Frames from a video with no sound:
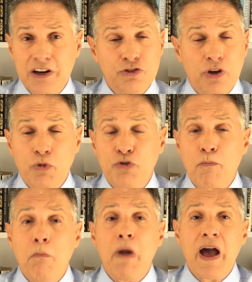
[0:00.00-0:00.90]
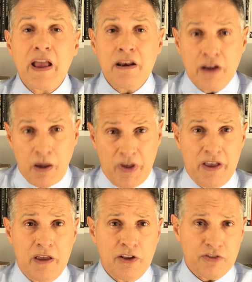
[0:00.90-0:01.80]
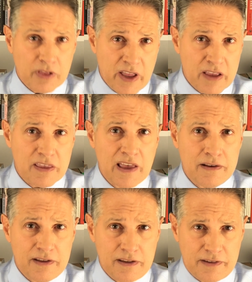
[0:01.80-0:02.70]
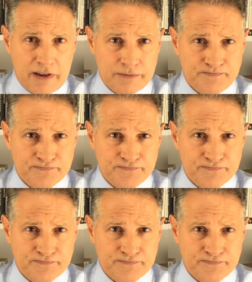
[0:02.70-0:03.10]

It is almost mind-numbing in its length and detail.